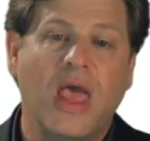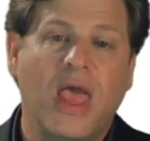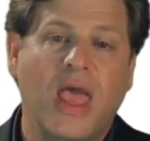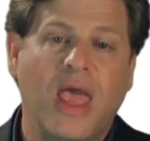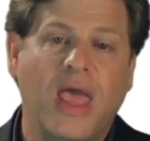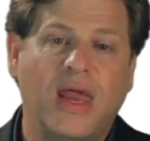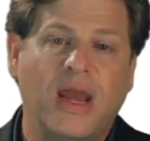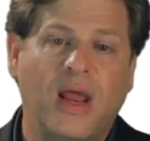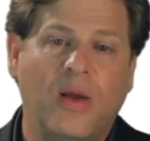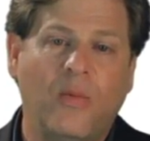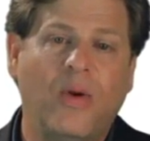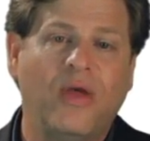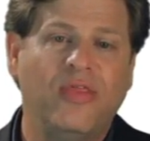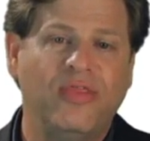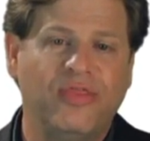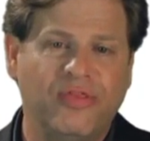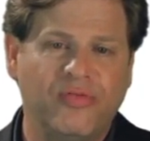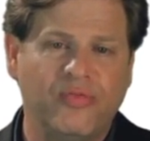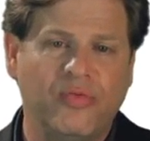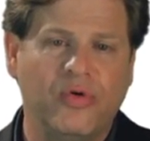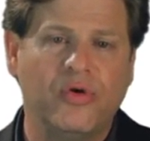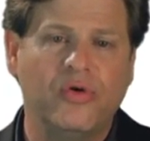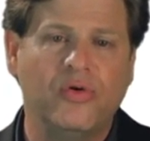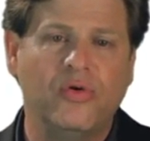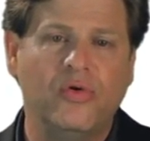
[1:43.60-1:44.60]
And I went
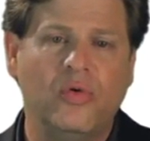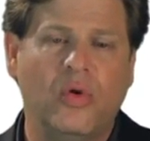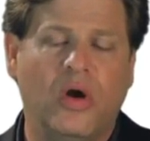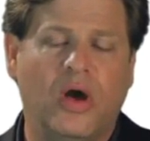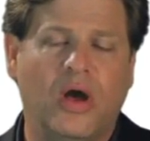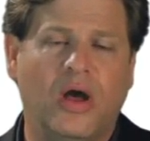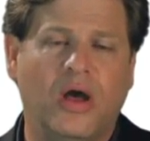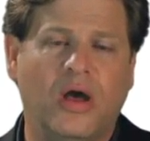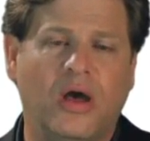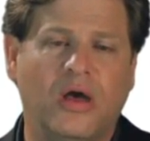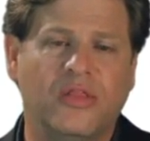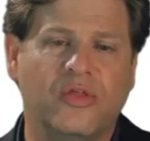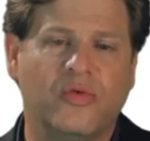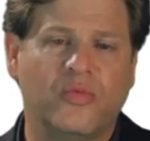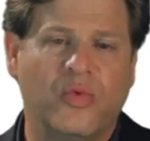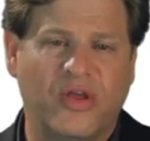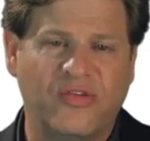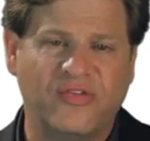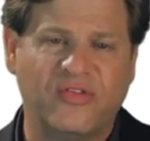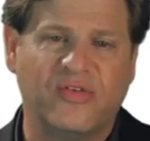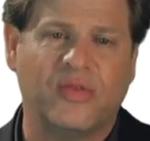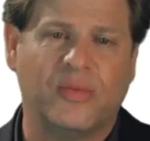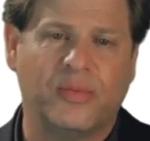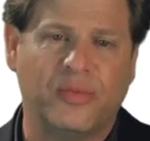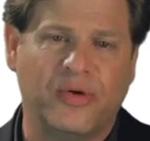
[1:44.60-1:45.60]
through the
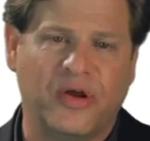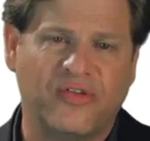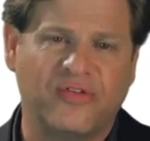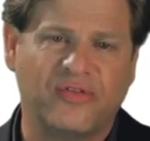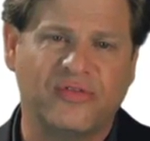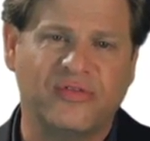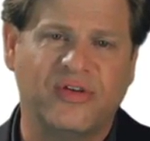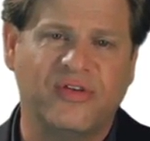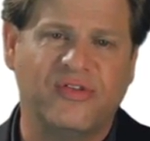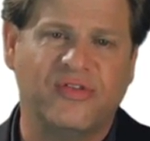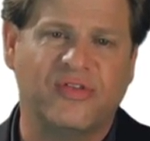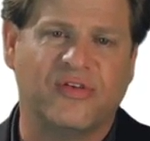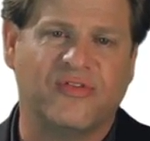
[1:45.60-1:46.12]
rest of the press release,